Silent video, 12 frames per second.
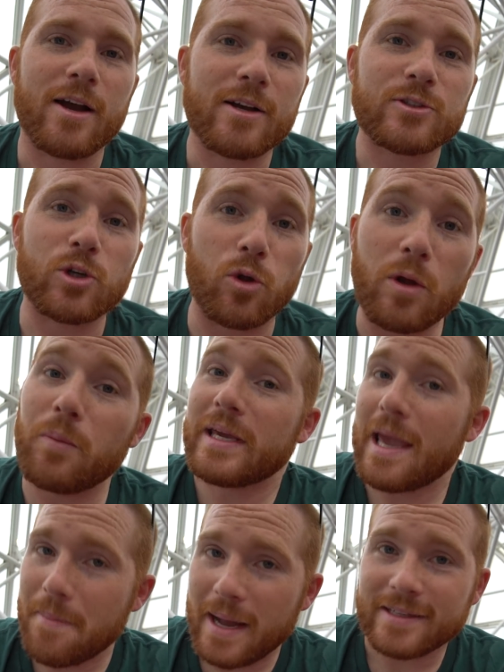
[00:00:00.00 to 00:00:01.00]
So then we
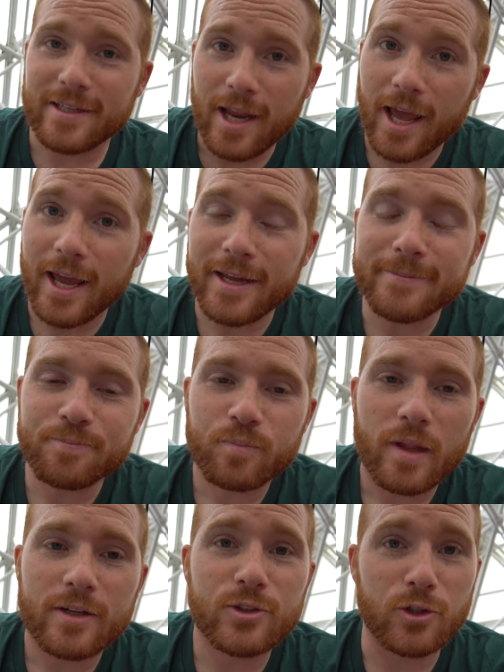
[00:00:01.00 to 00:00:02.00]
came back today
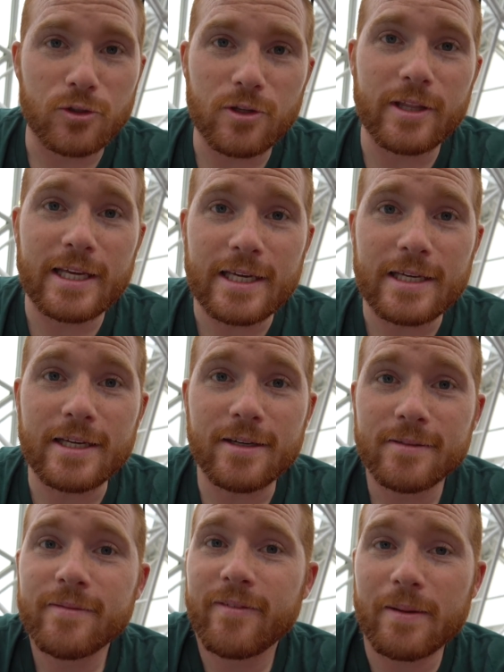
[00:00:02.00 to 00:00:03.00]
to do the
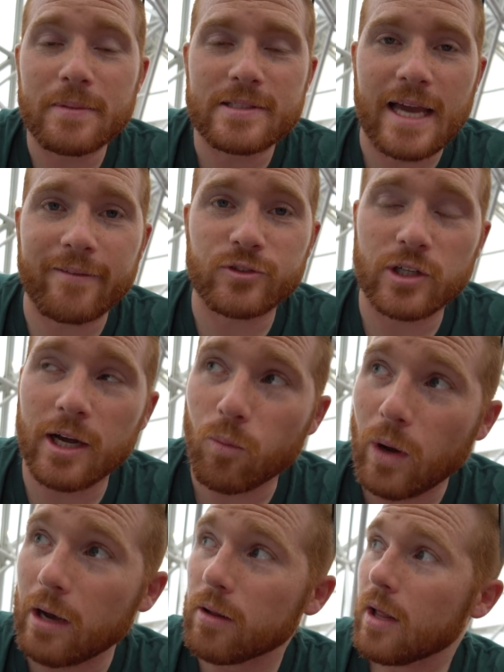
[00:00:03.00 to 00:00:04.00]
Figment Scavenger hunt.
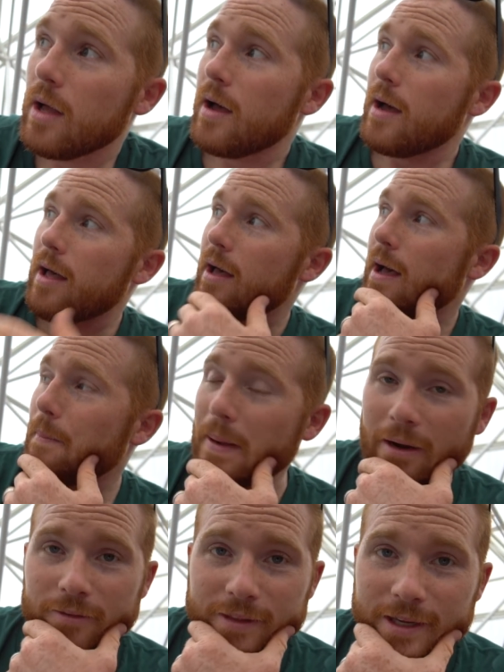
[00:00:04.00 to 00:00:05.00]
Well,
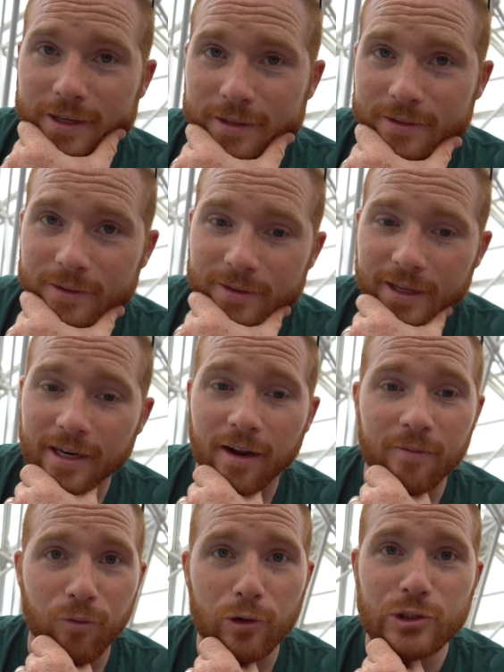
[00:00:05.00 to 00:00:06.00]
apparently, and
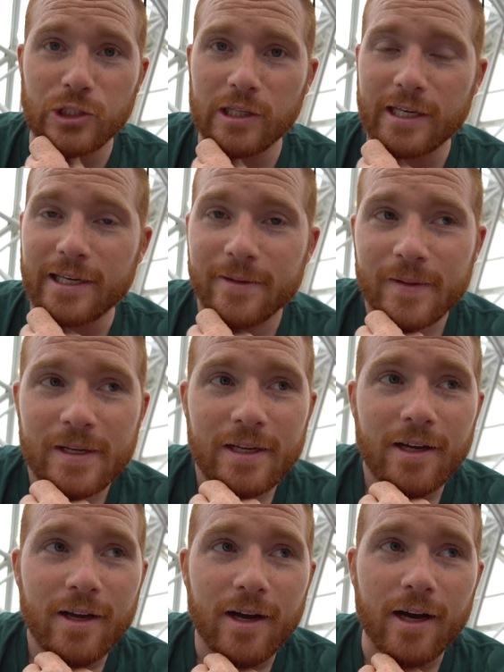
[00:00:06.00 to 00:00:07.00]
unfortunately,
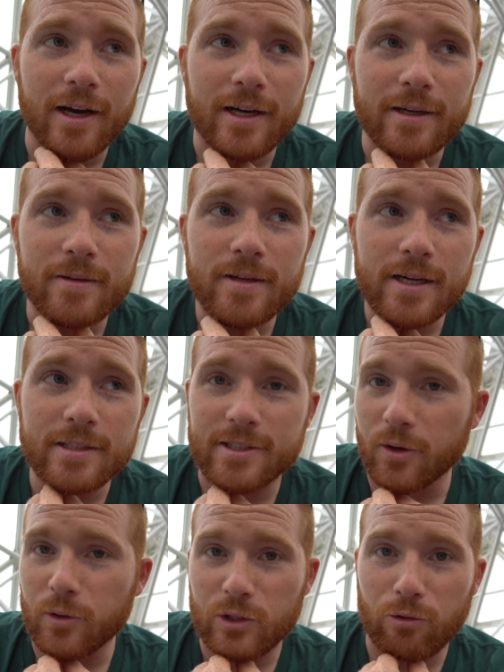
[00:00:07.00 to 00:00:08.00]
it's
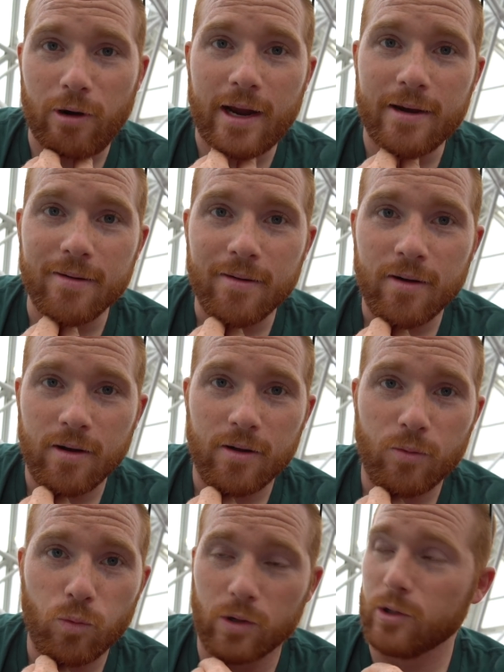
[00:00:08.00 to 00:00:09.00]
going to rain
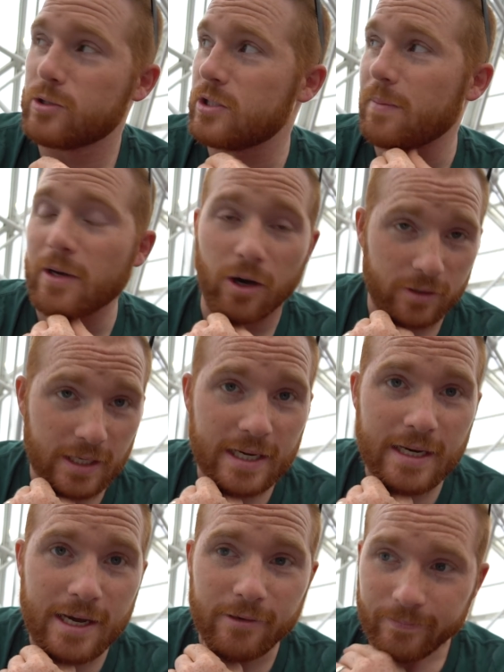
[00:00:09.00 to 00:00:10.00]
what looks to be all day
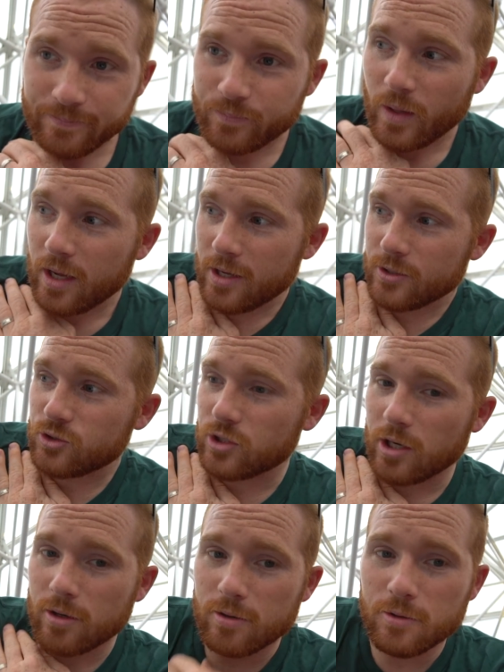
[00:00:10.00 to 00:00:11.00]
now,
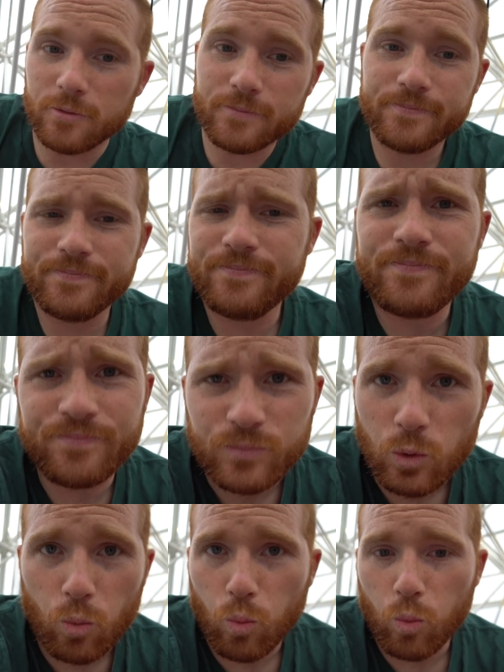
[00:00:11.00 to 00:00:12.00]
so
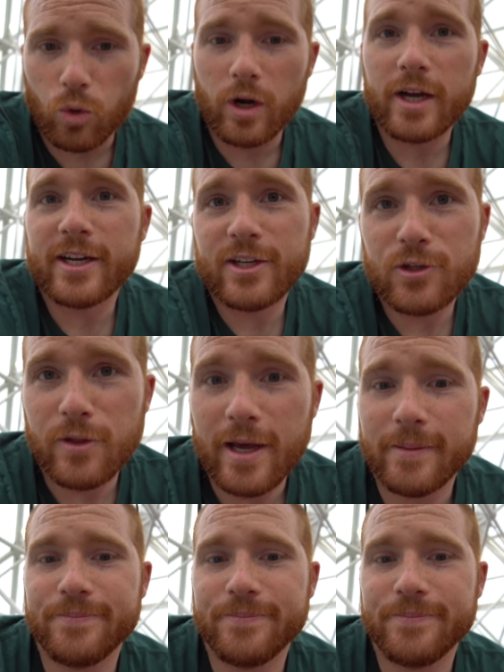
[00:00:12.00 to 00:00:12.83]
we're not going to do that.